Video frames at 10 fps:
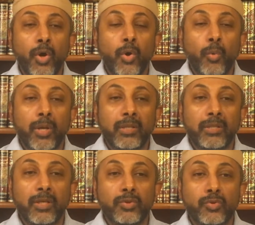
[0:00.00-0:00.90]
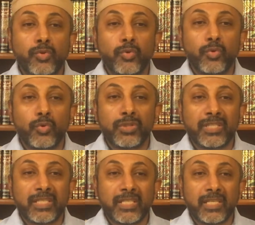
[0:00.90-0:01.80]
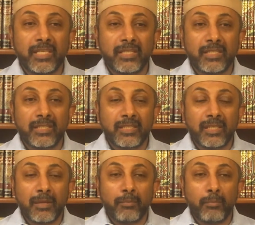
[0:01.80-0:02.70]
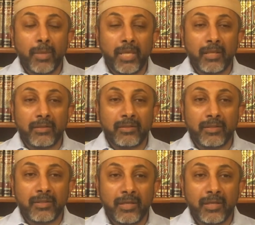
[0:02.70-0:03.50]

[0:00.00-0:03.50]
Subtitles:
where the two seas meet,